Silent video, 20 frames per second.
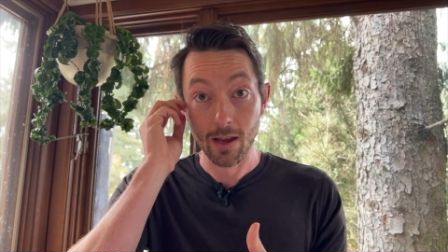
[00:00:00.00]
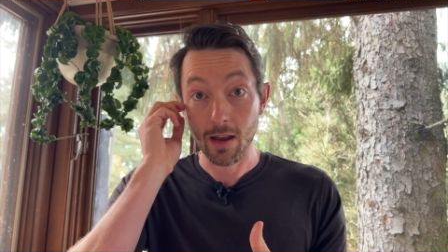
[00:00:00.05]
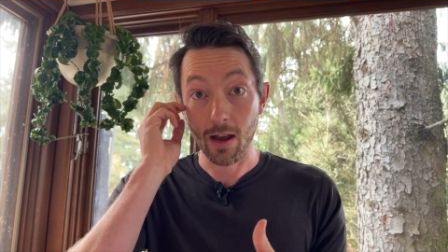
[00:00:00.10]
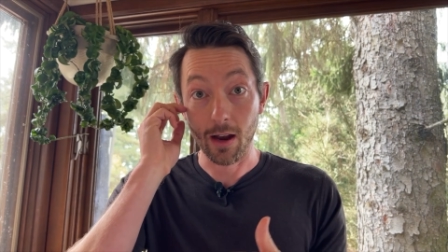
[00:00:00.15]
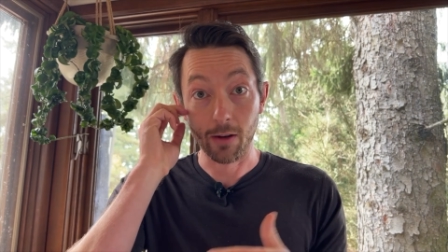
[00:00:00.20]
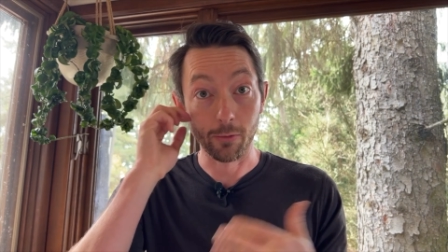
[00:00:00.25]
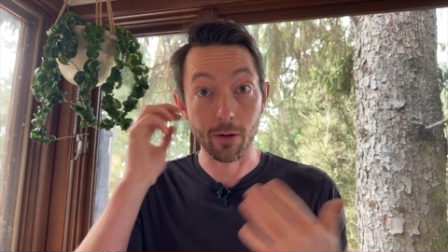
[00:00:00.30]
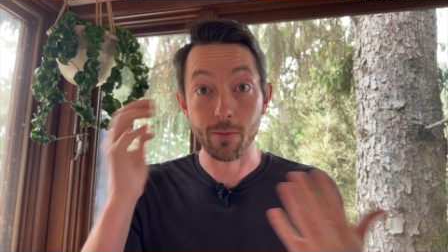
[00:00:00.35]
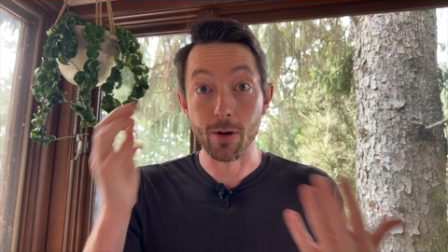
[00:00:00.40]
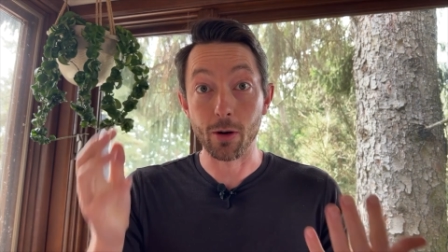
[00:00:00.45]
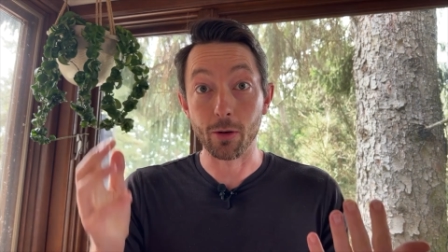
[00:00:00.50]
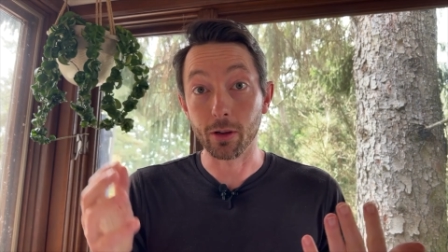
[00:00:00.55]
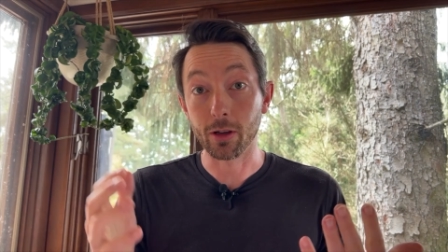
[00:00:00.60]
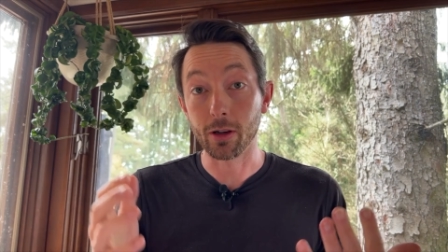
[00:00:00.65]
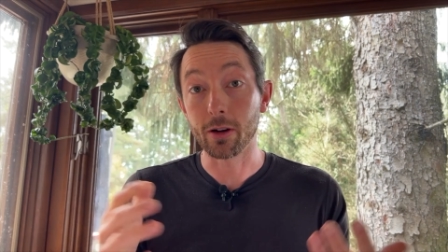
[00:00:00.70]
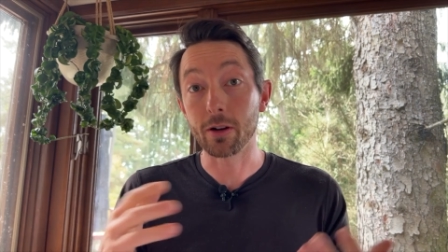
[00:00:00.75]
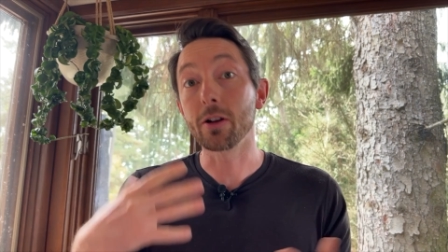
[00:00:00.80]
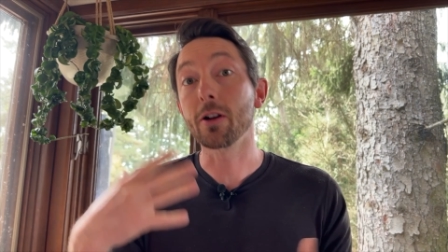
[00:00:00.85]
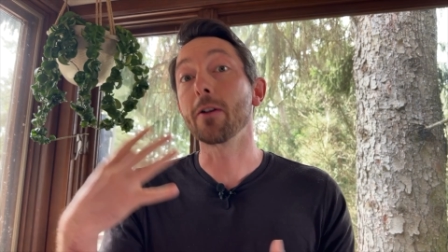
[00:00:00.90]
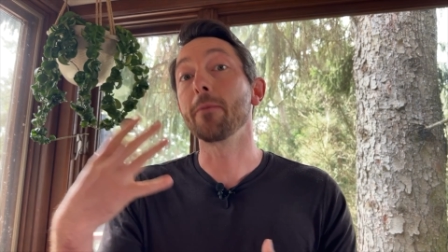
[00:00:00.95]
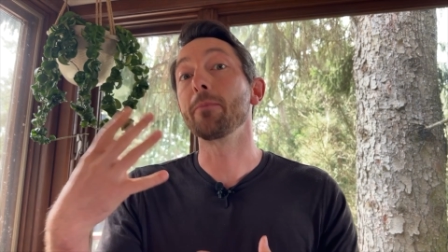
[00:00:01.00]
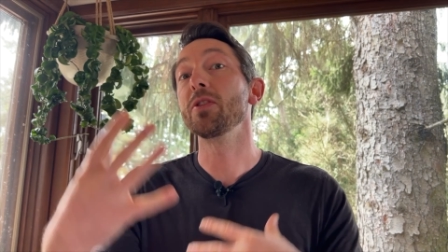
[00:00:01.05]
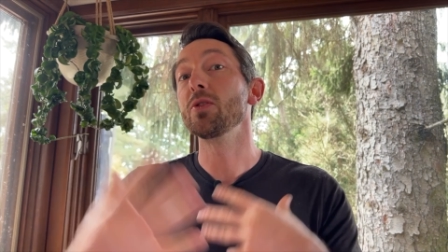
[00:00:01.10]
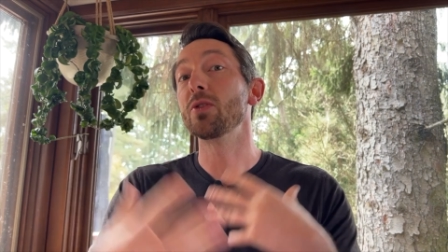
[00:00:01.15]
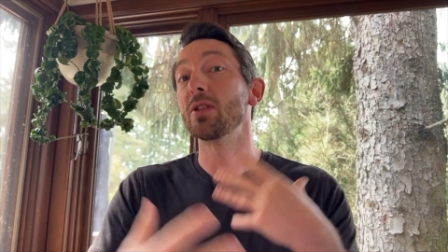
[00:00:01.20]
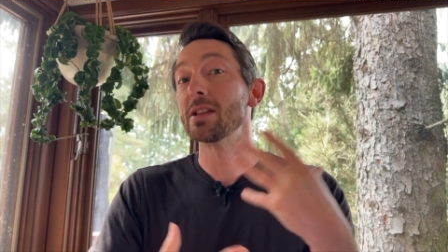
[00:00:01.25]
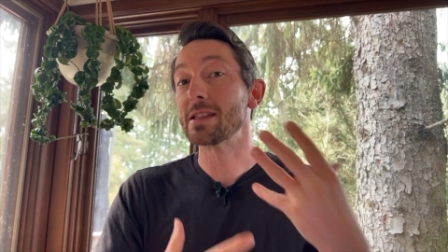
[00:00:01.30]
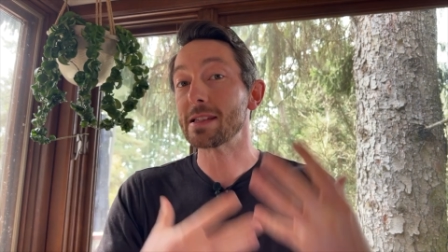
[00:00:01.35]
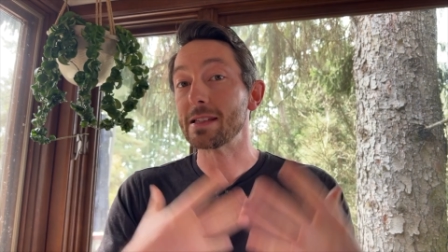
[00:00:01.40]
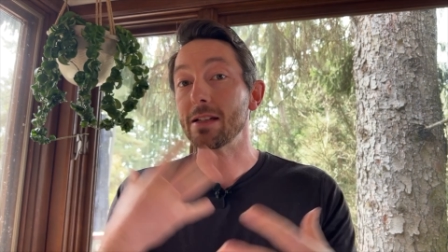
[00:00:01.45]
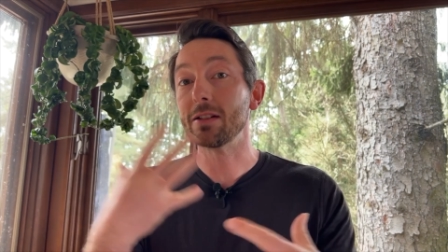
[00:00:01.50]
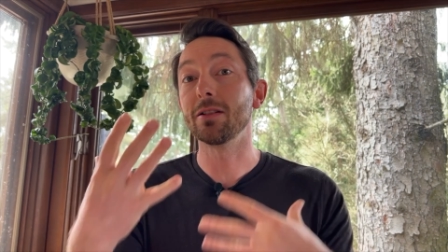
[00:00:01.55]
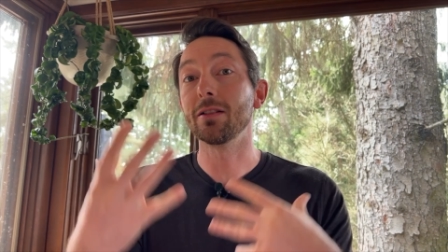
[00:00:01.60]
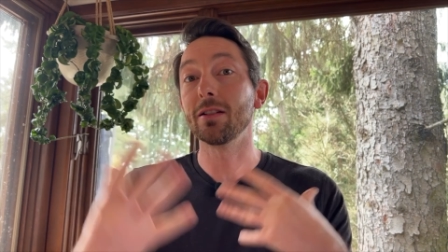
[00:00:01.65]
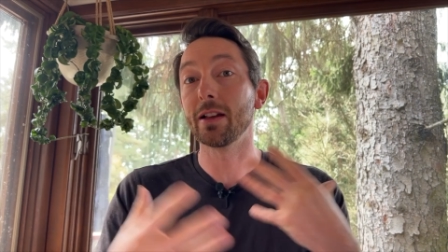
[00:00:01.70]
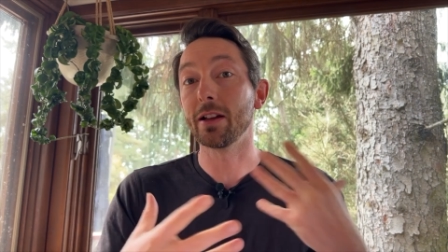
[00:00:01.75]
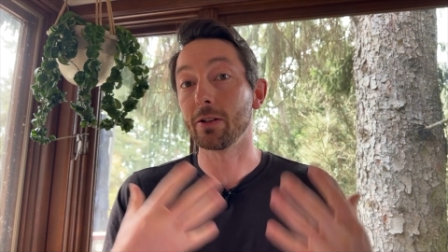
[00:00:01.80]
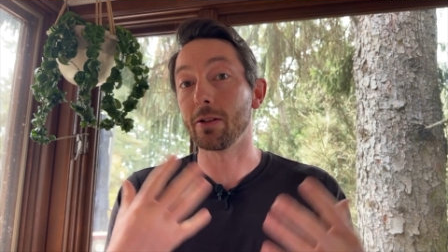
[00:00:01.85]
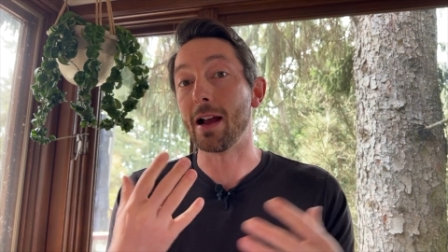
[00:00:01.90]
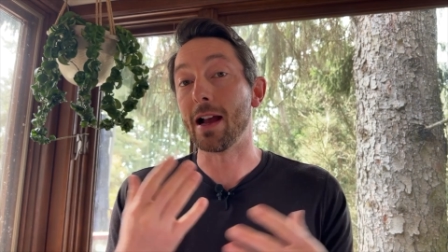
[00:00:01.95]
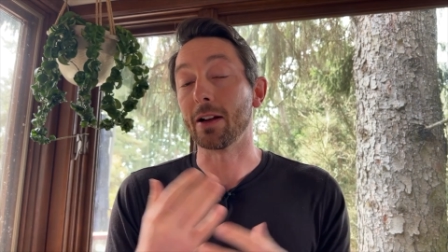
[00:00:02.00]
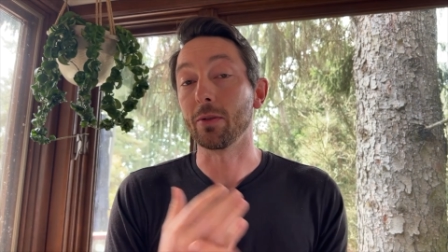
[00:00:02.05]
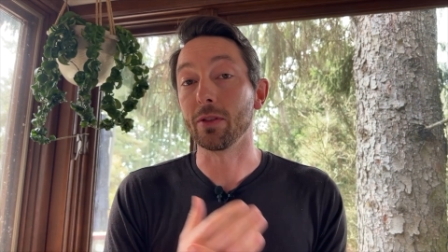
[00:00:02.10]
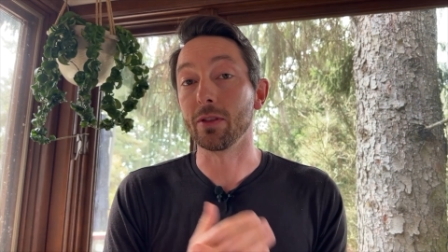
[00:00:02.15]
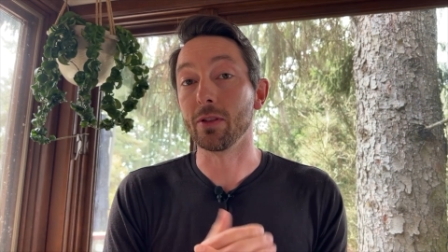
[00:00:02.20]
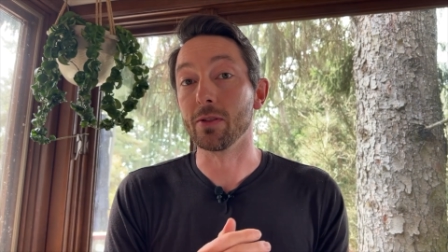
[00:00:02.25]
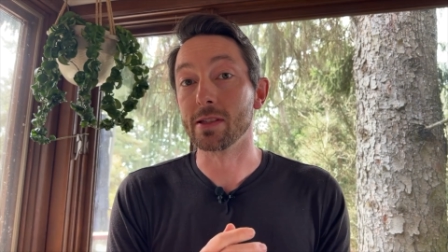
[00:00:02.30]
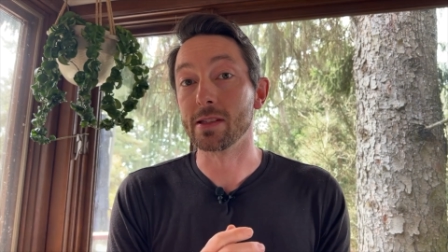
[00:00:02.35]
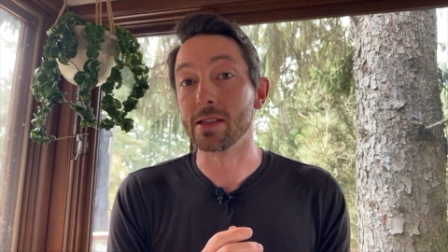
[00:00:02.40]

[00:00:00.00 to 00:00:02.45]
a remote learner, you can still interact with those